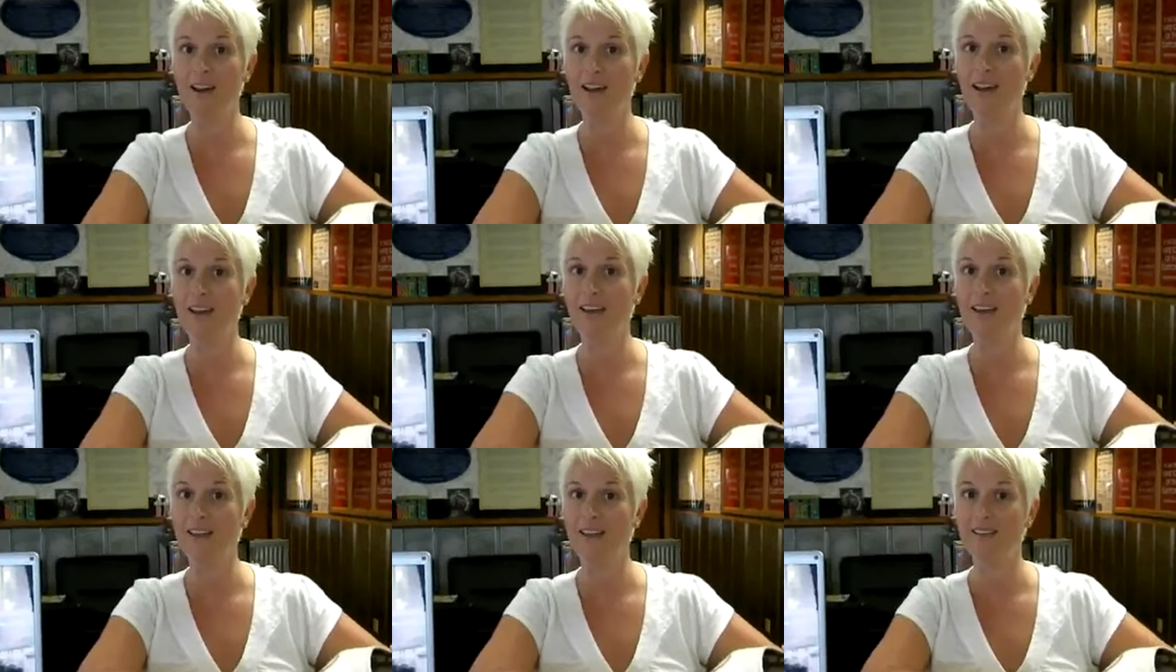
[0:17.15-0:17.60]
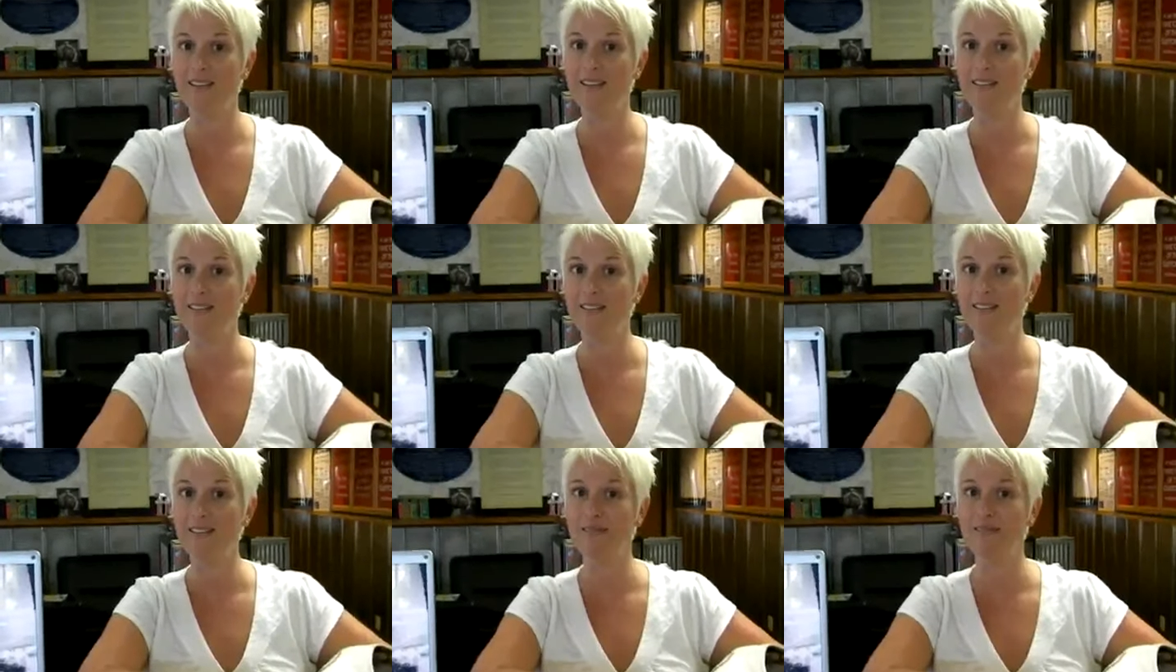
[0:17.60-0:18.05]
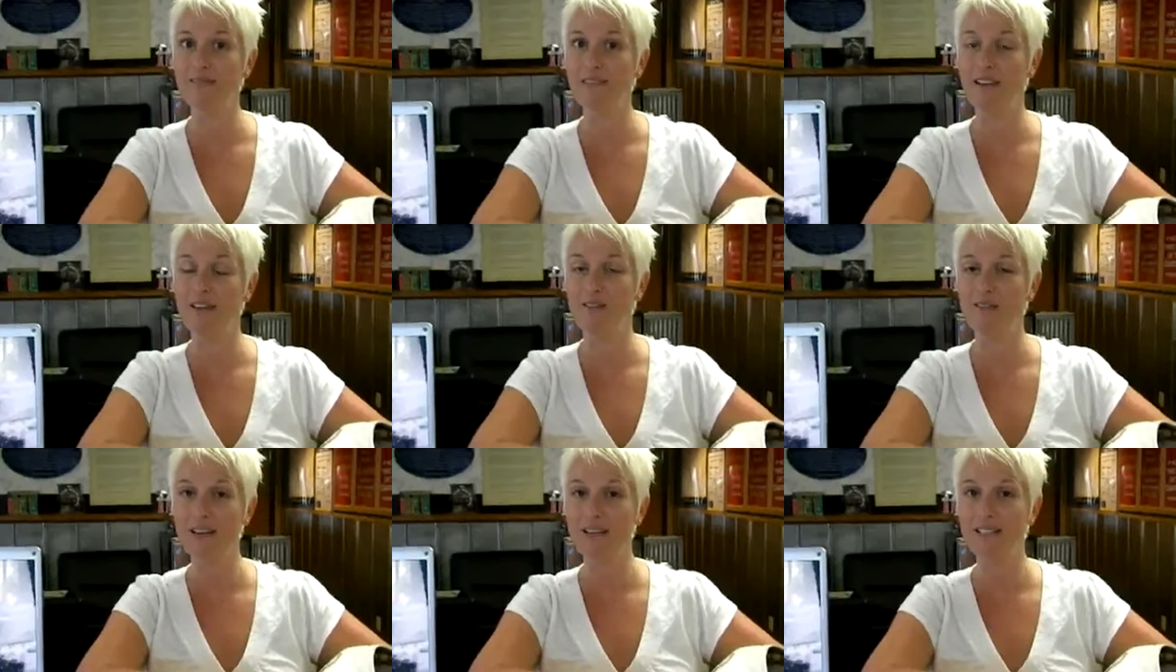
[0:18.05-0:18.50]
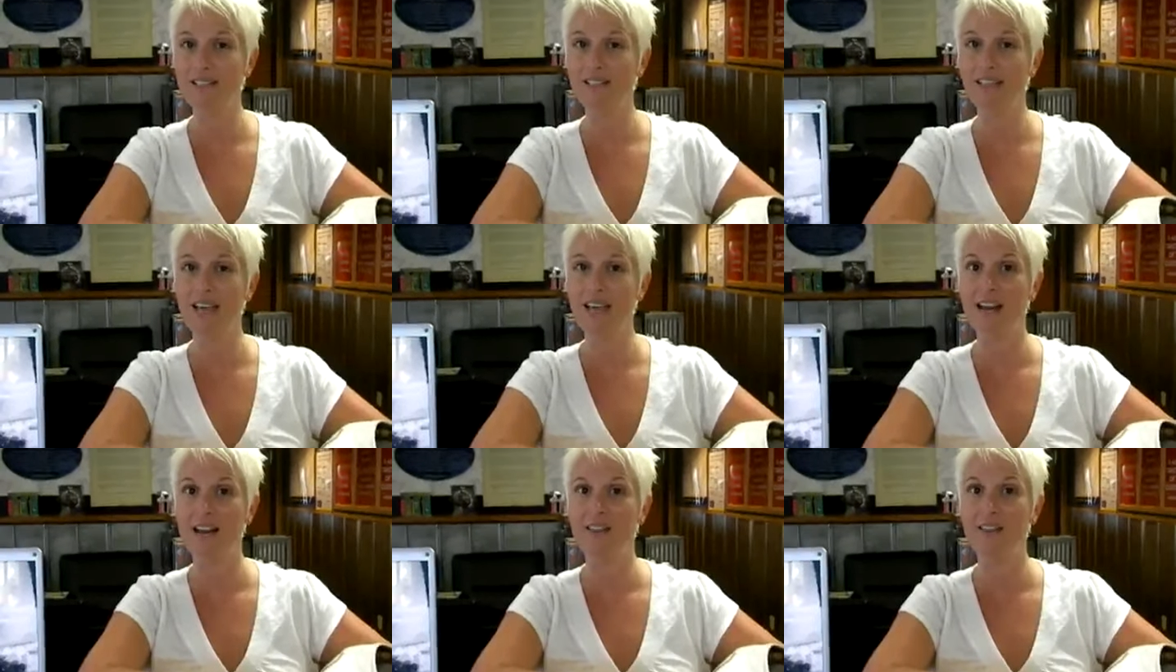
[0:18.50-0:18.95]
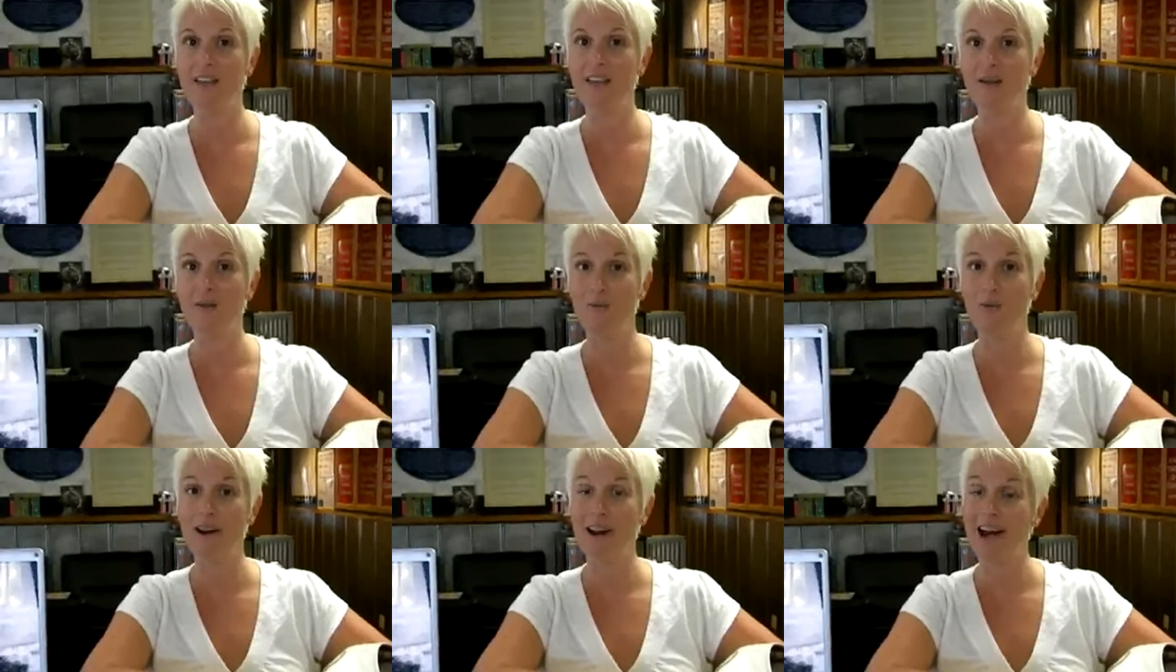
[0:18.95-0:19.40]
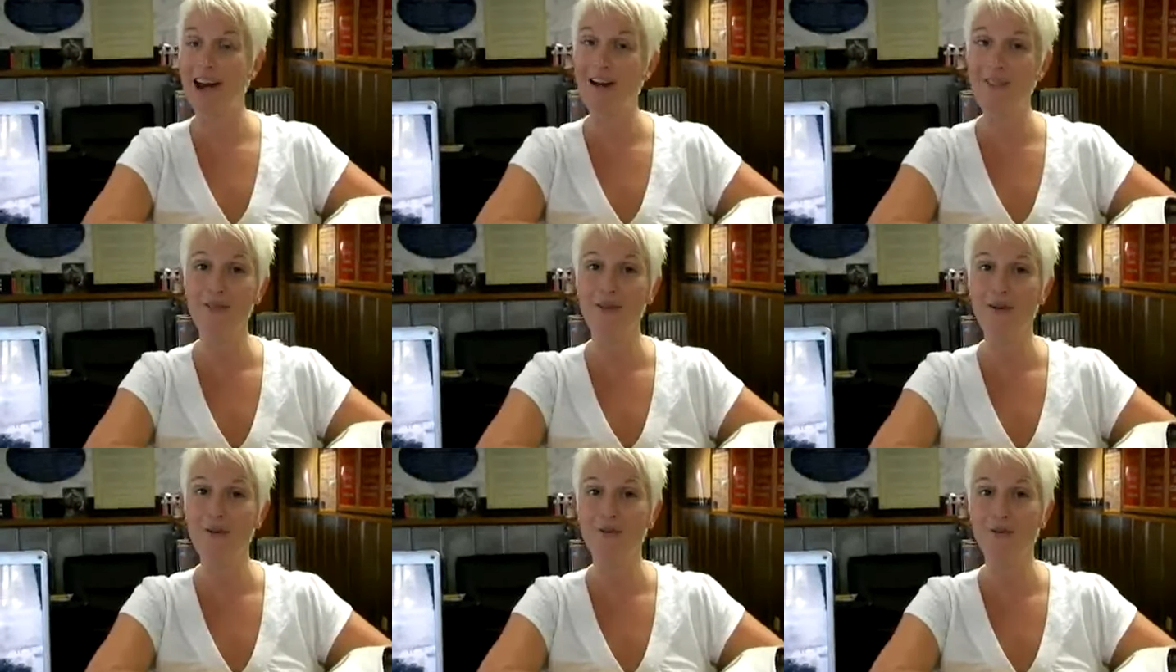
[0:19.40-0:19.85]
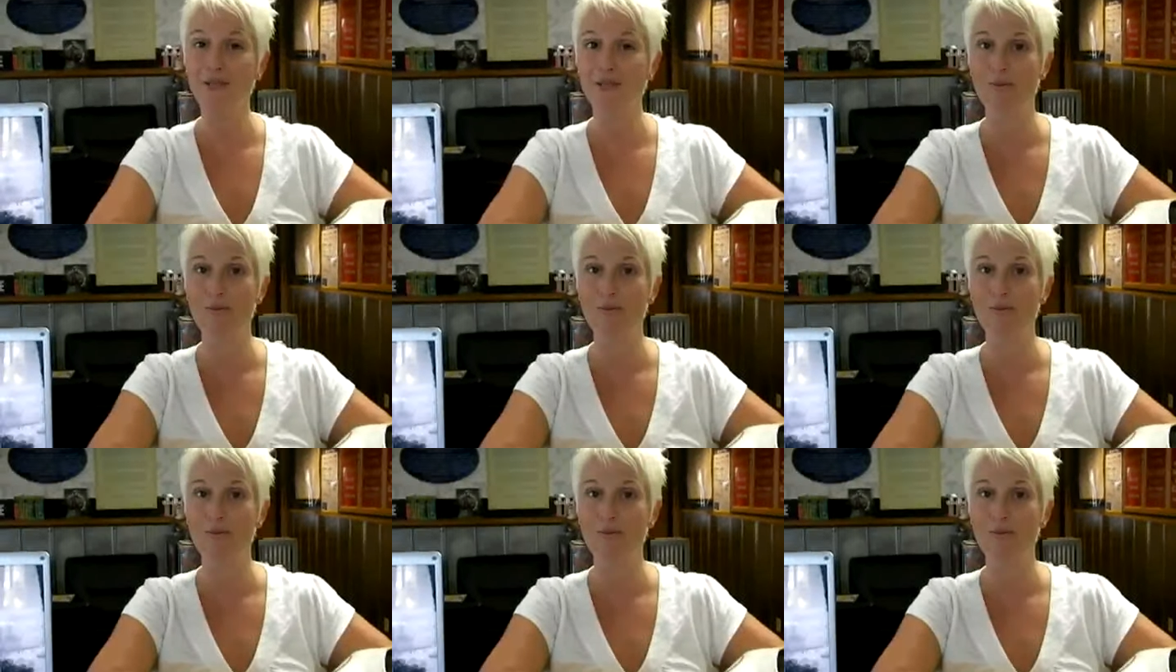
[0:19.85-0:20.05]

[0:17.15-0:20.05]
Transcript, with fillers: and investigated that what I thought was